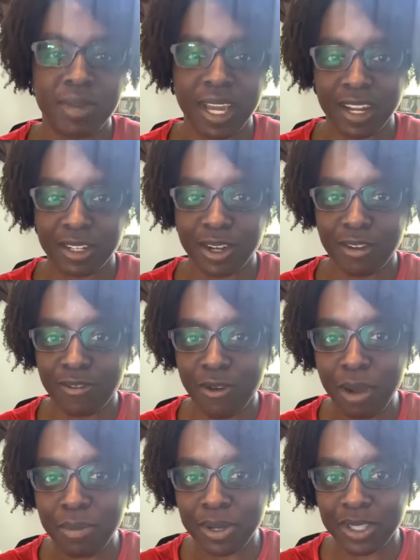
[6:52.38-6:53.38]
me, I had a Dark
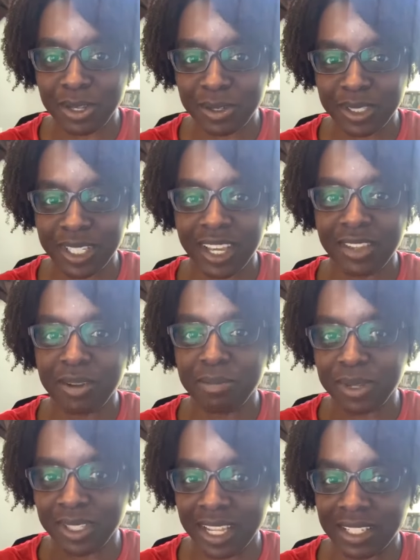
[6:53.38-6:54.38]
4. I put those together and
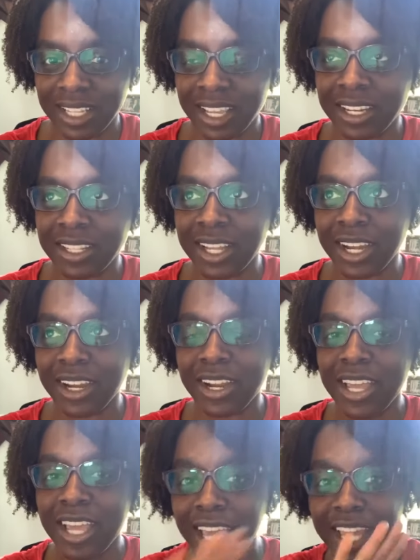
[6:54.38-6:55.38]
put that tan in there,
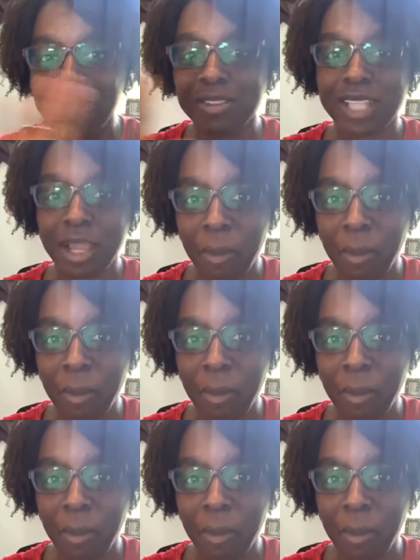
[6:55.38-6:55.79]
and it was like